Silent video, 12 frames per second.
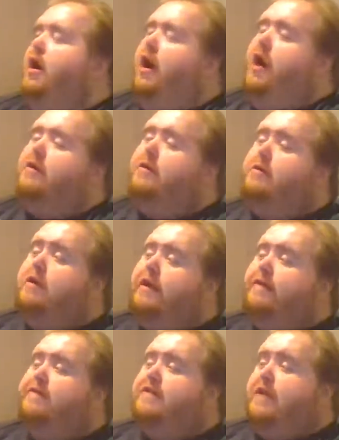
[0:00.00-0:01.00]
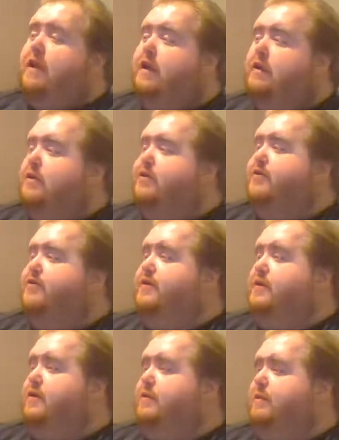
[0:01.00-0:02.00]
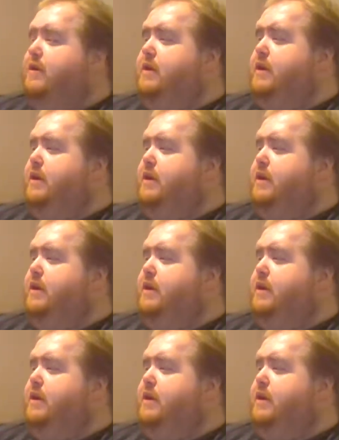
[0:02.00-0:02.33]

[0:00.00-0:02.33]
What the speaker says: I do want to give shout outs to some